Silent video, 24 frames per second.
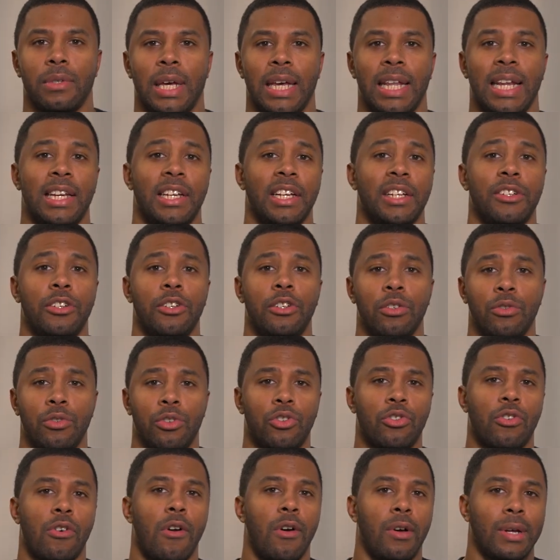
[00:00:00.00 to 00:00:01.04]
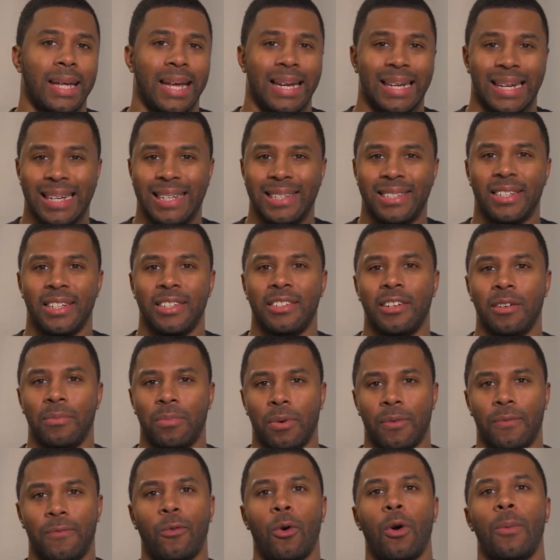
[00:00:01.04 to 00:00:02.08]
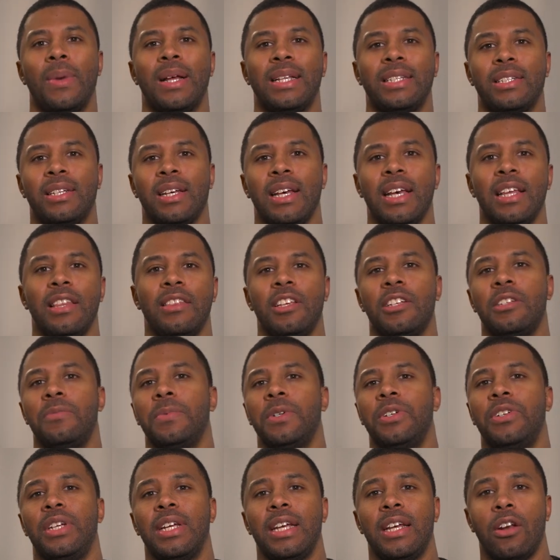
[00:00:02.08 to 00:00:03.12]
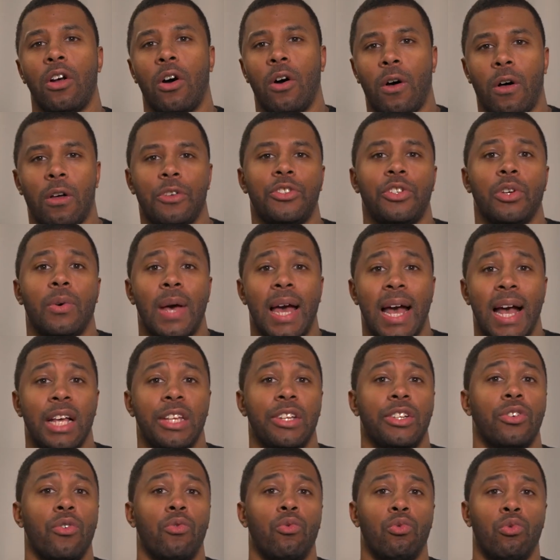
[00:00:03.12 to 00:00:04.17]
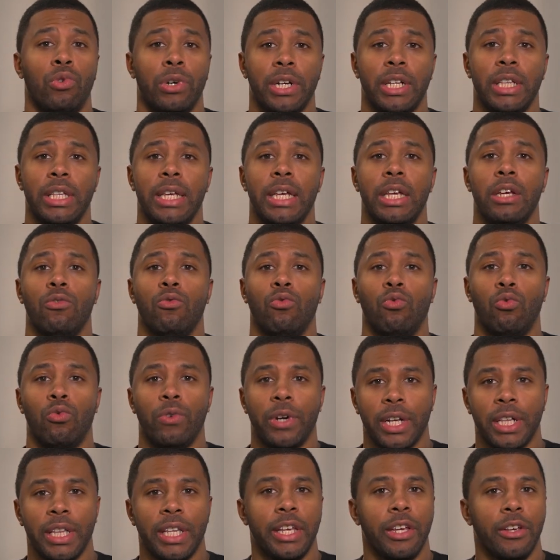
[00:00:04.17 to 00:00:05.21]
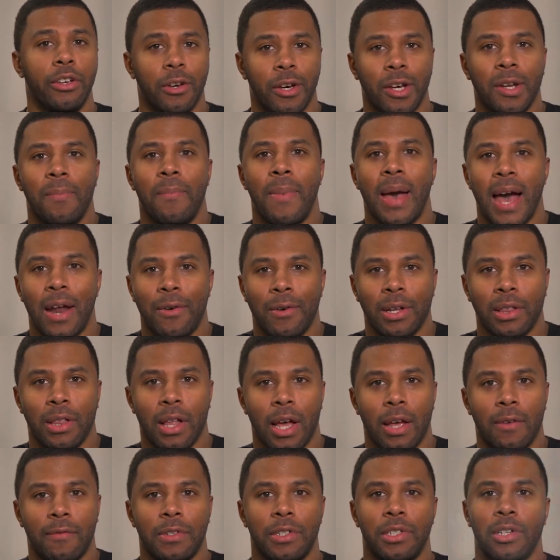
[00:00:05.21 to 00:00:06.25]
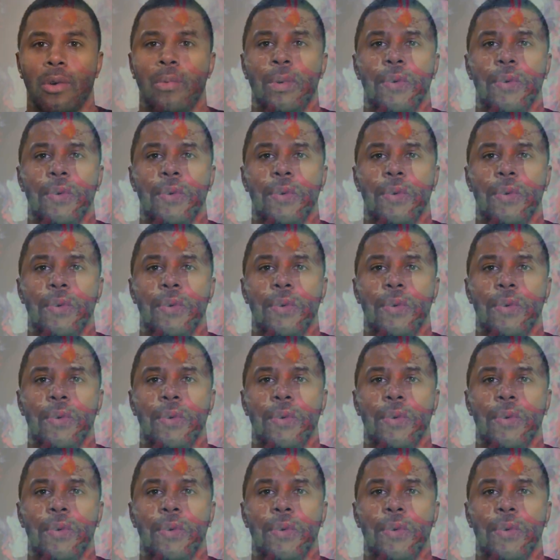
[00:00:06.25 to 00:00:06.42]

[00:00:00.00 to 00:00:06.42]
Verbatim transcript: In addition to strong and consistent performance, this machine also has really, really good battery life. So